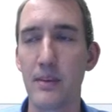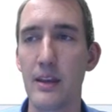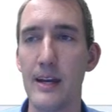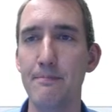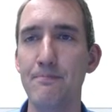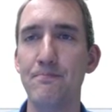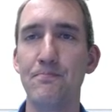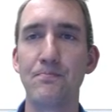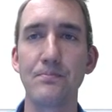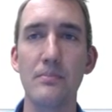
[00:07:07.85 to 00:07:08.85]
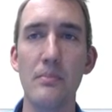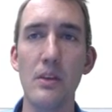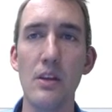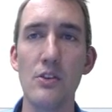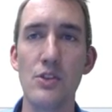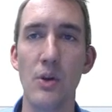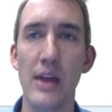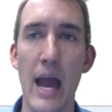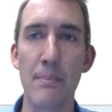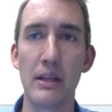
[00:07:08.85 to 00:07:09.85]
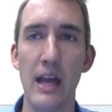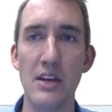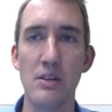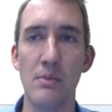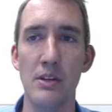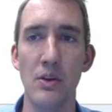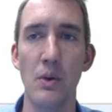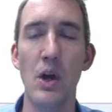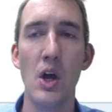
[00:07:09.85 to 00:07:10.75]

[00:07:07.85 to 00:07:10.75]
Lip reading: Okay, so the application menu.